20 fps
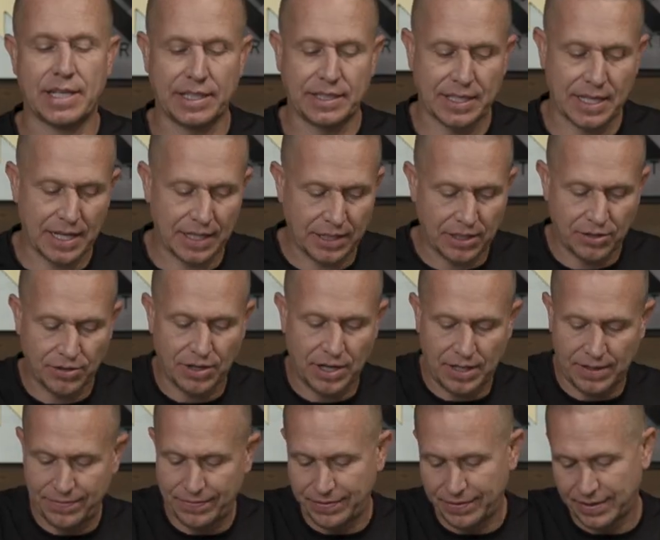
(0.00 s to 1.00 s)
Take the headgear
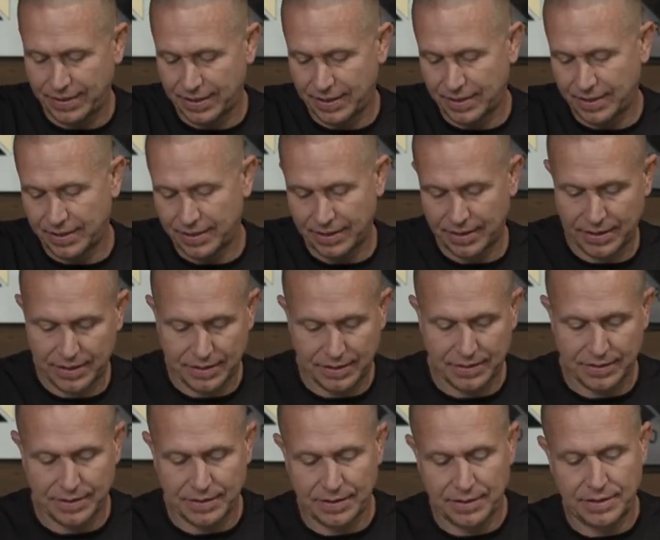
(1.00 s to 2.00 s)
off.
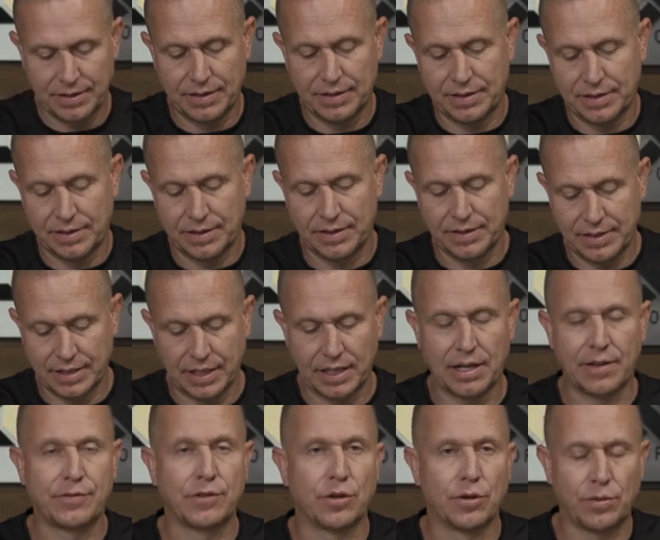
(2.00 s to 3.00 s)
Take it
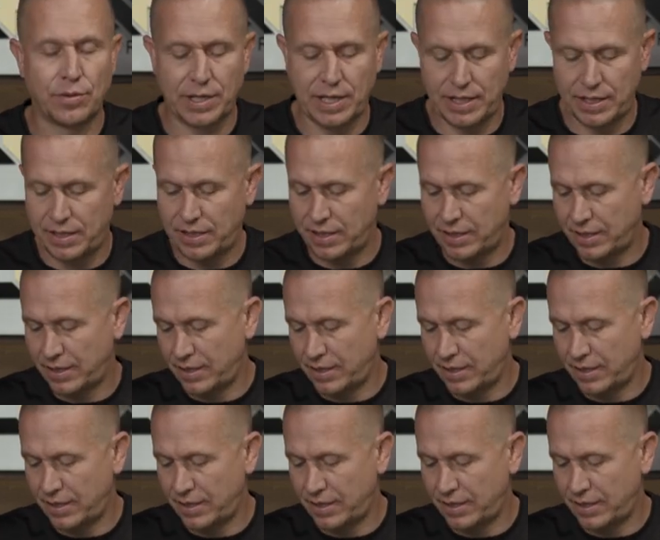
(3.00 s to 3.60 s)
off your own head,